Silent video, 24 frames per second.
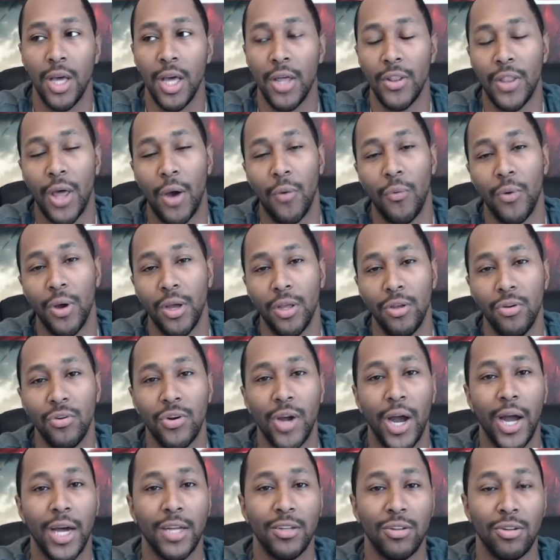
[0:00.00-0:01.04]
That way you
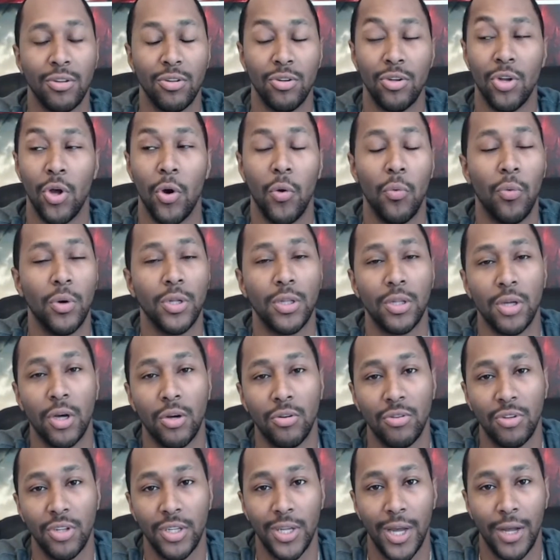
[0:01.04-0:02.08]
guys know what to go
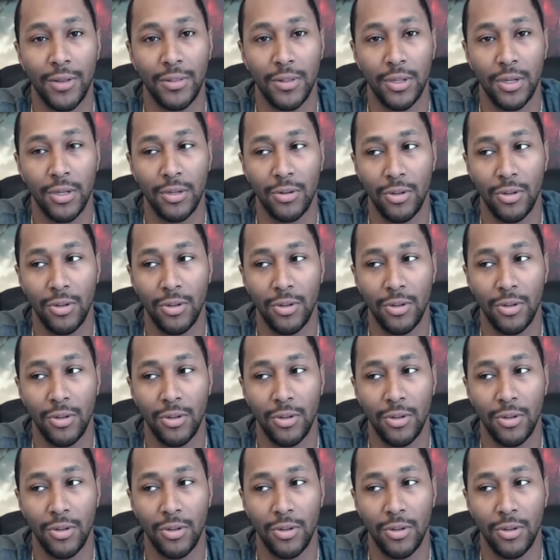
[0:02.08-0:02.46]
see out there.